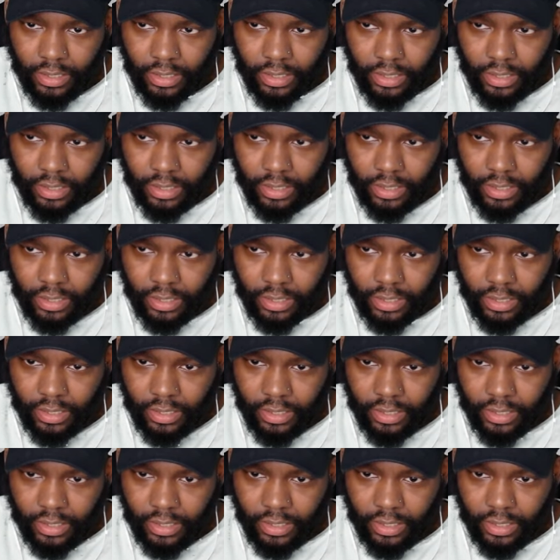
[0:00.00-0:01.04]

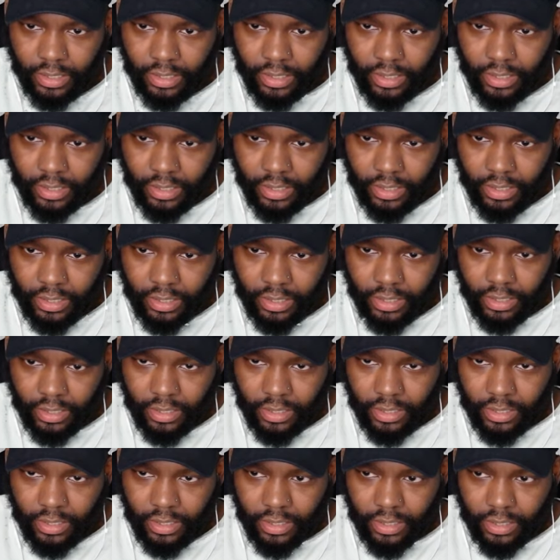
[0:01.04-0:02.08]

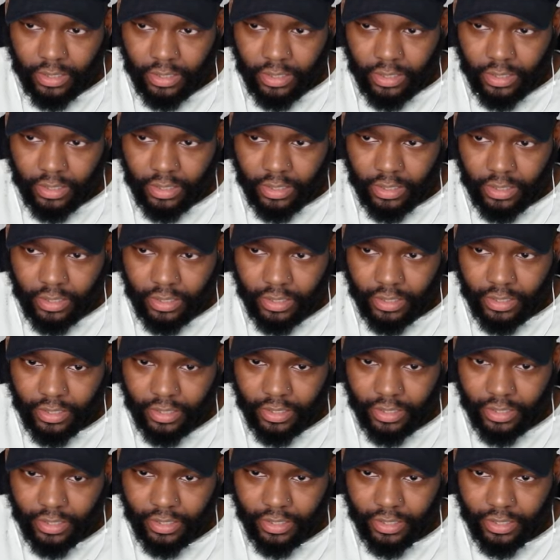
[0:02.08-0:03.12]

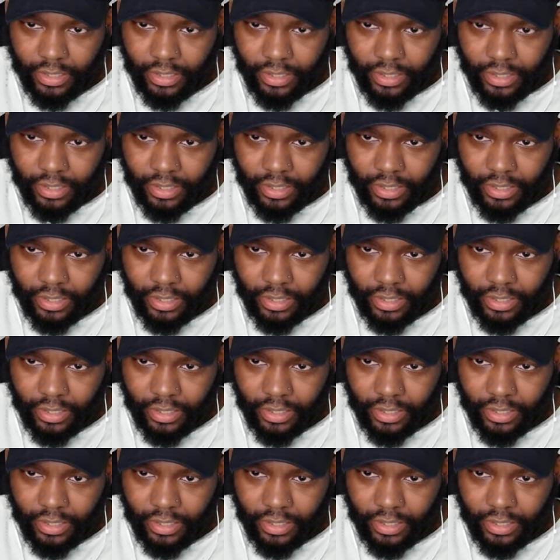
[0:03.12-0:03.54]
(silent)